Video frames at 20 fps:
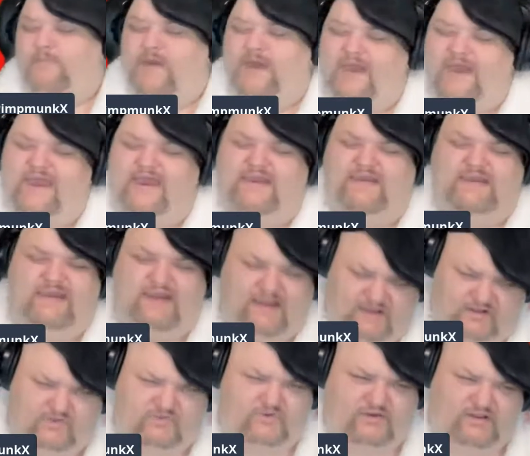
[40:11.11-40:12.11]
mad and
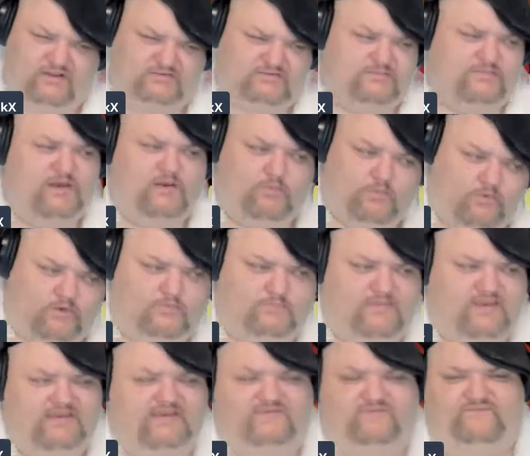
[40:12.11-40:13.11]
angry all the time. I want to
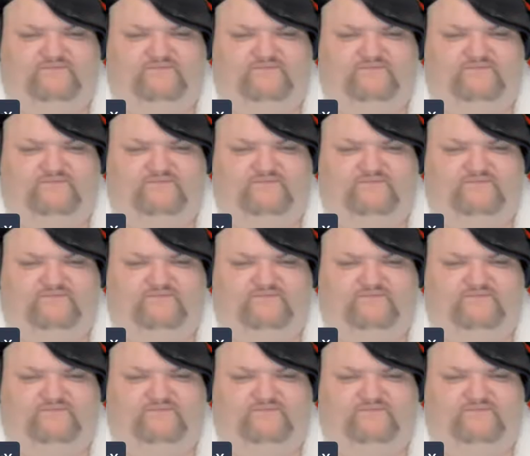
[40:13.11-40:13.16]
make it